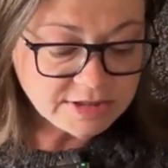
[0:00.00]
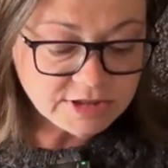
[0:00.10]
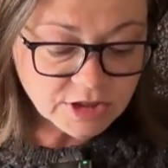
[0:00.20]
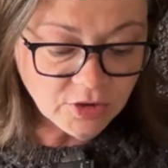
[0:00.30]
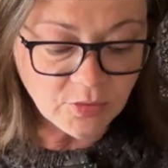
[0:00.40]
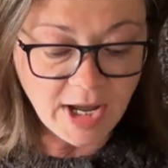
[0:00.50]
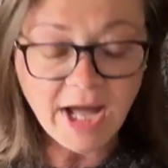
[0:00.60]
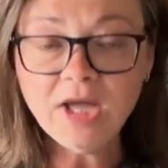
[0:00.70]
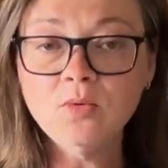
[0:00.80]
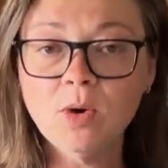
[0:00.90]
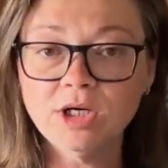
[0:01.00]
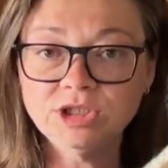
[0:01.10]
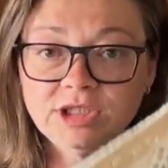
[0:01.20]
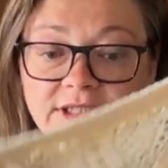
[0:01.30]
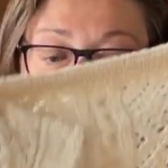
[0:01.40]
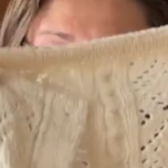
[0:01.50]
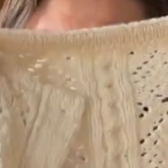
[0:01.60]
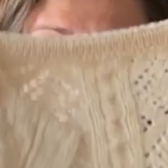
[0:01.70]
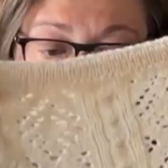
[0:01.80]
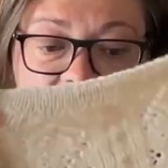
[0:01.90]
So I washed this,